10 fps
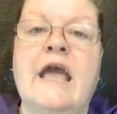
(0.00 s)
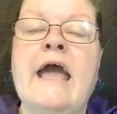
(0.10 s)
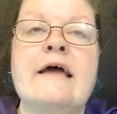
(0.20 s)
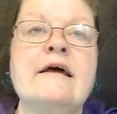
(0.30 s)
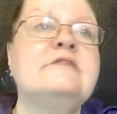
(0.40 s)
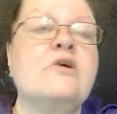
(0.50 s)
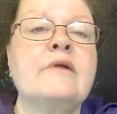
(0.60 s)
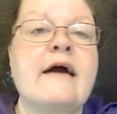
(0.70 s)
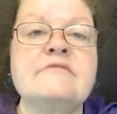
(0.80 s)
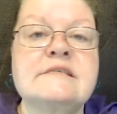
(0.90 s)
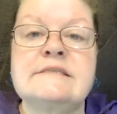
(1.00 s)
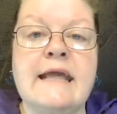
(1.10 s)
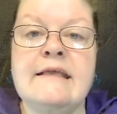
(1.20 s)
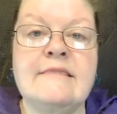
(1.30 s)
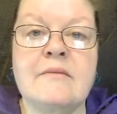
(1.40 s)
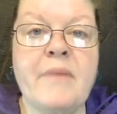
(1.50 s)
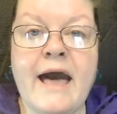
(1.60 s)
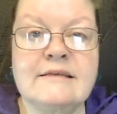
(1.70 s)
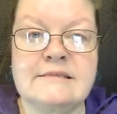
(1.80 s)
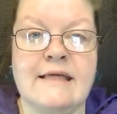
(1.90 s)
And I don't have to say anything
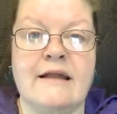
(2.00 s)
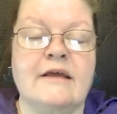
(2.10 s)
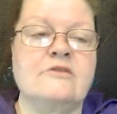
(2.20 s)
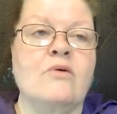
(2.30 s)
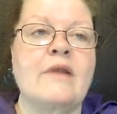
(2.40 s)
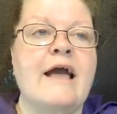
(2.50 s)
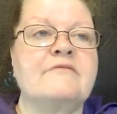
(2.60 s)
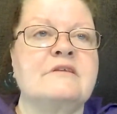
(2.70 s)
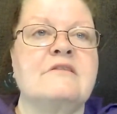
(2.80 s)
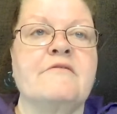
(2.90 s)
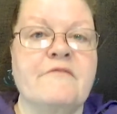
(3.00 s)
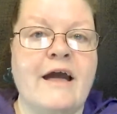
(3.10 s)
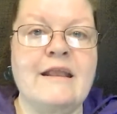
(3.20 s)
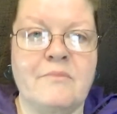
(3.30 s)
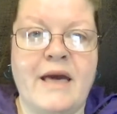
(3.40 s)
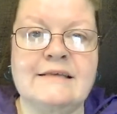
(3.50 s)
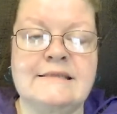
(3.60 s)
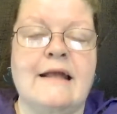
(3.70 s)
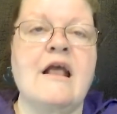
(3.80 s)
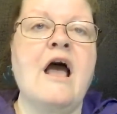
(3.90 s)
past that. I don't have to define it past
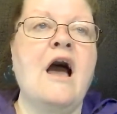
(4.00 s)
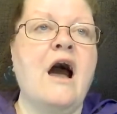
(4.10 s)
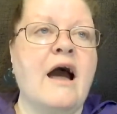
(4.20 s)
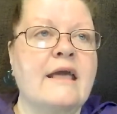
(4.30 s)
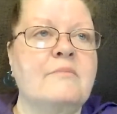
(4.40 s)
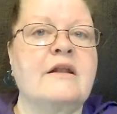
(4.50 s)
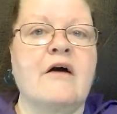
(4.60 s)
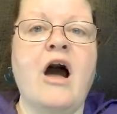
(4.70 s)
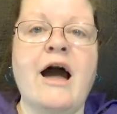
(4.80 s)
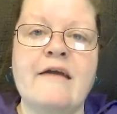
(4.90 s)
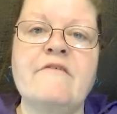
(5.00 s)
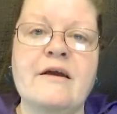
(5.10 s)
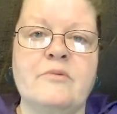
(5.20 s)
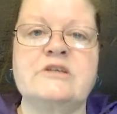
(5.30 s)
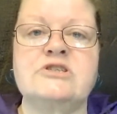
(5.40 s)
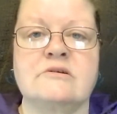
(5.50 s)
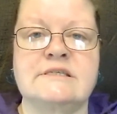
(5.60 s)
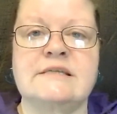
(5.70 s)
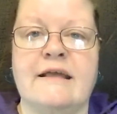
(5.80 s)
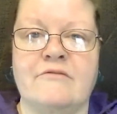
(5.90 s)
that. I am in a high vibrational
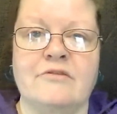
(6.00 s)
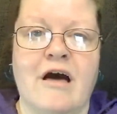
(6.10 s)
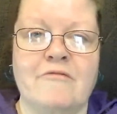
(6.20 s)
state of love.